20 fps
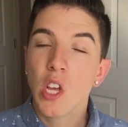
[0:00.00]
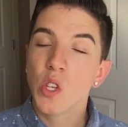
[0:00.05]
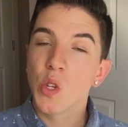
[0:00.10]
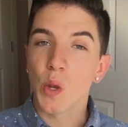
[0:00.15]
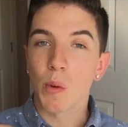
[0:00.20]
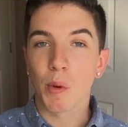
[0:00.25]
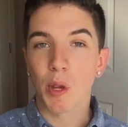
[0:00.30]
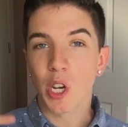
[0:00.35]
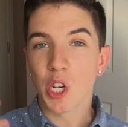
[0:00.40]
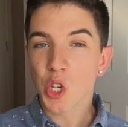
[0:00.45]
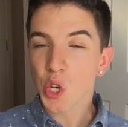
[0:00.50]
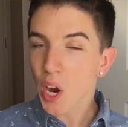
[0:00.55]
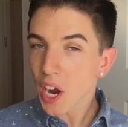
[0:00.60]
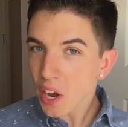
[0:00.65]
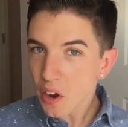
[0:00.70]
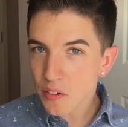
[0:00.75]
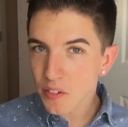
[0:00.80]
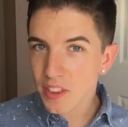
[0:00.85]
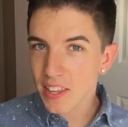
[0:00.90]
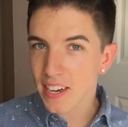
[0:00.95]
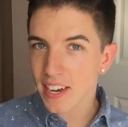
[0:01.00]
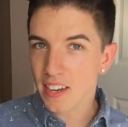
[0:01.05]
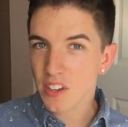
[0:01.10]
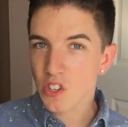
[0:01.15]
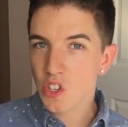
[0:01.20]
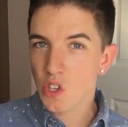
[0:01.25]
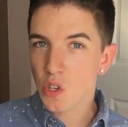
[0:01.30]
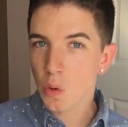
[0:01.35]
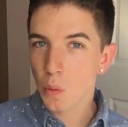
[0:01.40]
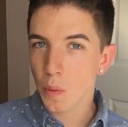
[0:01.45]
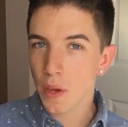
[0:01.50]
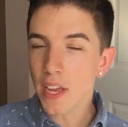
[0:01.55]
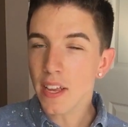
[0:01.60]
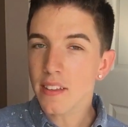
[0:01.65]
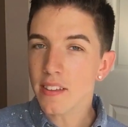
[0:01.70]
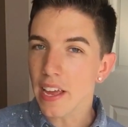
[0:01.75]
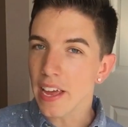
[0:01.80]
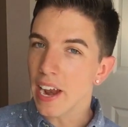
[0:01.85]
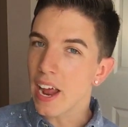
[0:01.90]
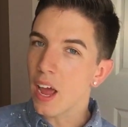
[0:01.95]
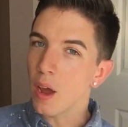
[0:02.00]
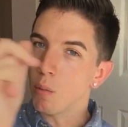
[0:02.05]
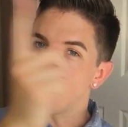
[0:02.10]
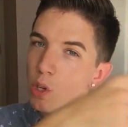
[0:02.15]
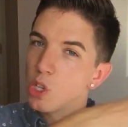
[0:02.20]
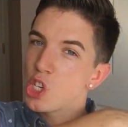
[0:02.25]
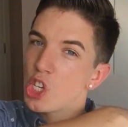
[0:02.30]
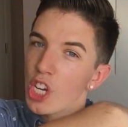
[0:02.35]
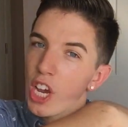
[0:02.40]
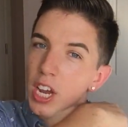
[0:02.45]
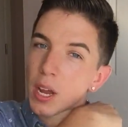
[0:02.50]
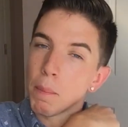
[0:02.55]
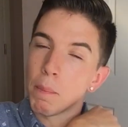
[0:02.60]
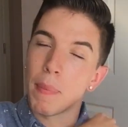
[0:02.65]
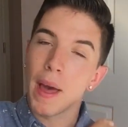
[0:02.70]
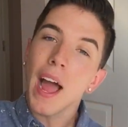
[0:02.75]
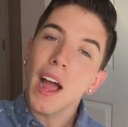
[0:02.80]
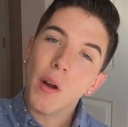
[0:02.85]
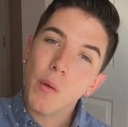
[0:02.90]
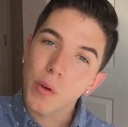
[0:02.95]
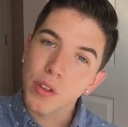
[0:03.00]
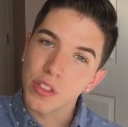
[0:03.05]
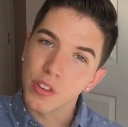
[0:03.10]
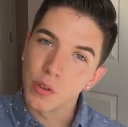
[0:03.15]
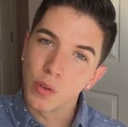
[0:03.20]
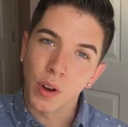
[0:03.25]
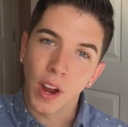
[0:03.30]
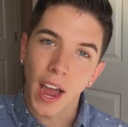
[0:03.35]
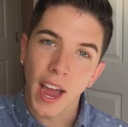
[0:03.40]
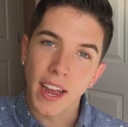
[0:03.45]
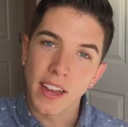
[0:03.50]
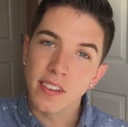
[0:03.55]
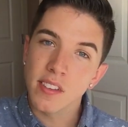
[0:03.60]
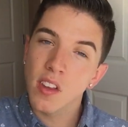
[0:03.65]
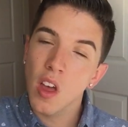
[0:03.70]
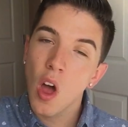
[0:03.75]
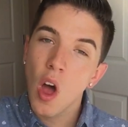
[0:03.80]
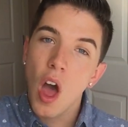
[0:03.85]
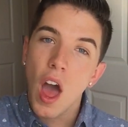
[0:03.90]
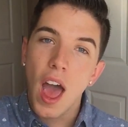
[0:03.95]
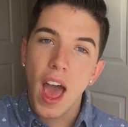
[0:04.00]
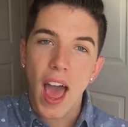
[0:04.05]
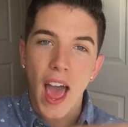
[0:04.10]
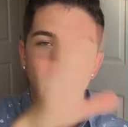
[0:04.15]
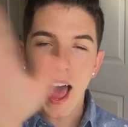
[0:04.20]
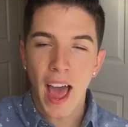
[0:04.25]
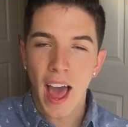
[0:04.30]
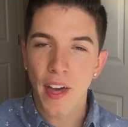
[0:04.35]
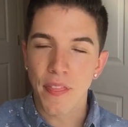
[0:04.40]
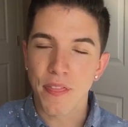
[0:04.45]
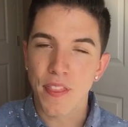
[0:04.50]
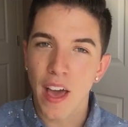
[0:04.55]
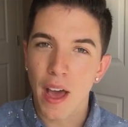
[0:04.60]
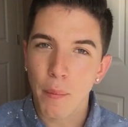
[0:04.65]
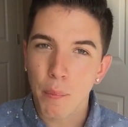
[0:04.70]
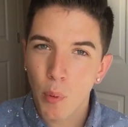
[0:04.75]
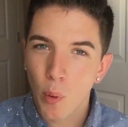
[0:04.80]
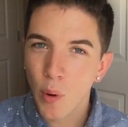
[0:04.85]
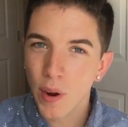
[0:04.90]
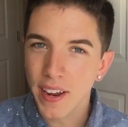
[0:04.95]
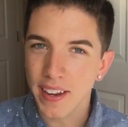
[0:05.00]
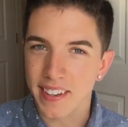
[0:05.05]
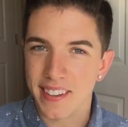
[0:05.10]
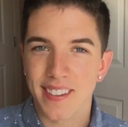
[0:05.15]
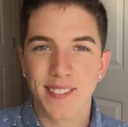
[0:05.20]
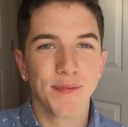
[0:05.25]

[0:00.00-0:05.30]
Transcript: So I'm gonna try it over the next two weeks and I will check back with you guys at that point.